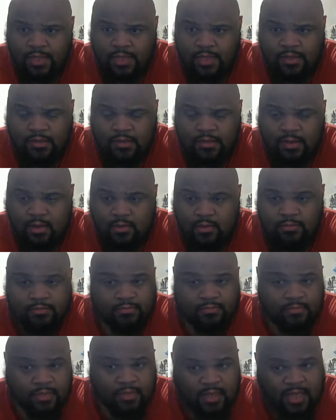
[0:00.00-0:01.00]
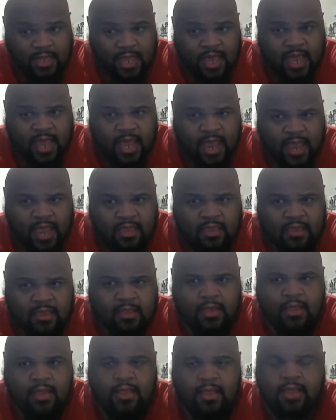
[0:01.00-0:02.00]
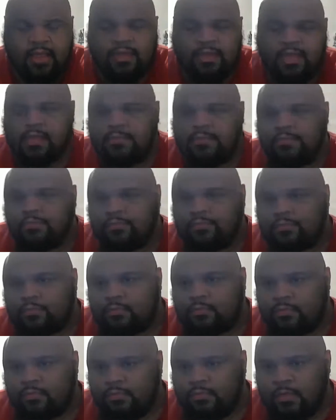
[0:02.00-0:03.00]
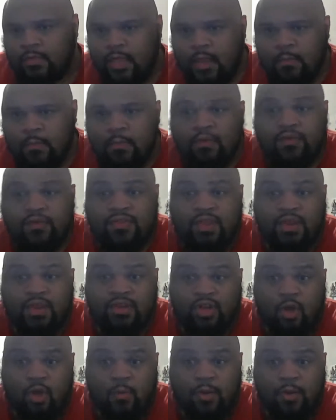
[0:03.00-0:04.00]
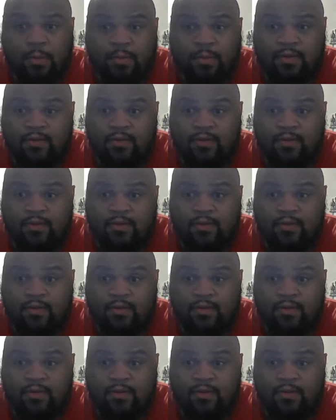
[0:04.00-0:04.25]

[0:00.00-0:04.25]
So yay, like that. Movie theaters open up in